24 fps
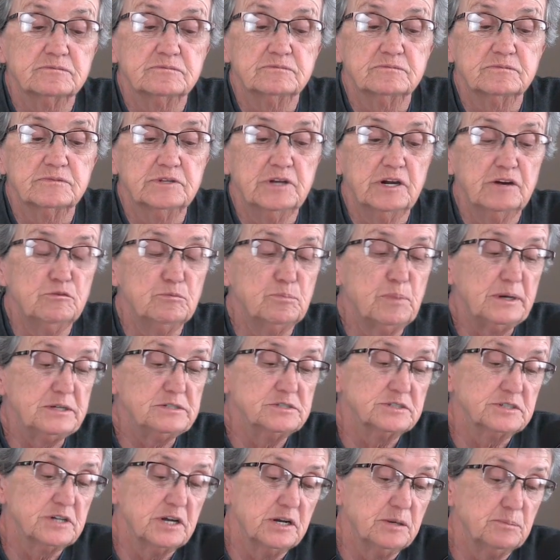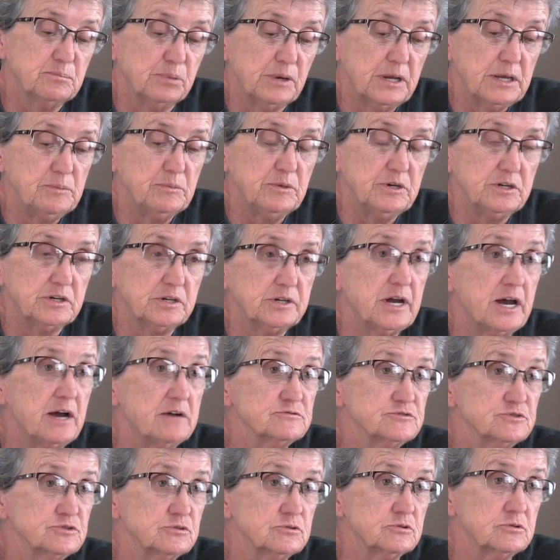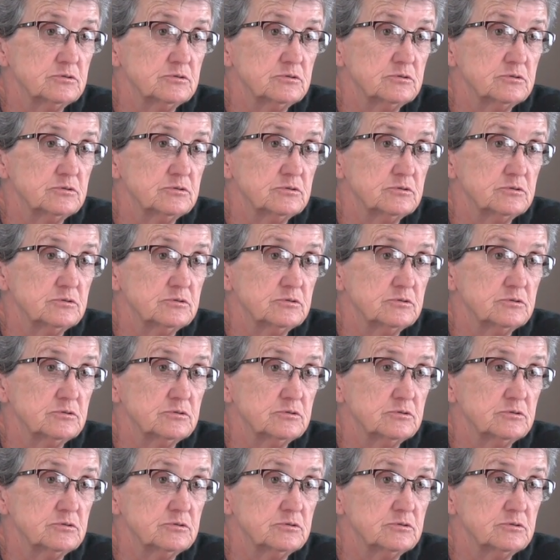Everybody's kind of blaming the council,